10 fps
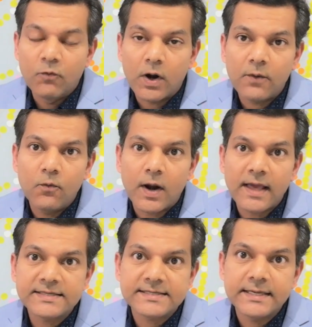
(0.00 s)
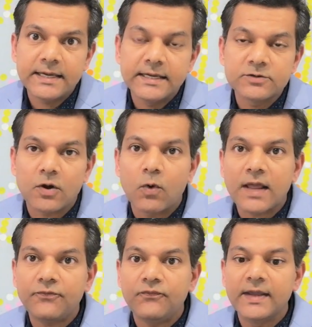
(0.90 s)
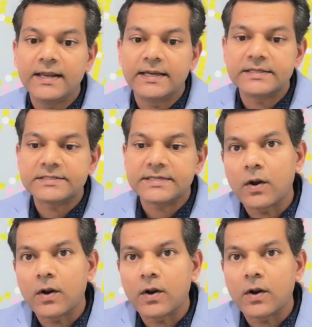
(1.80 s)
What I see is, or what I feel is,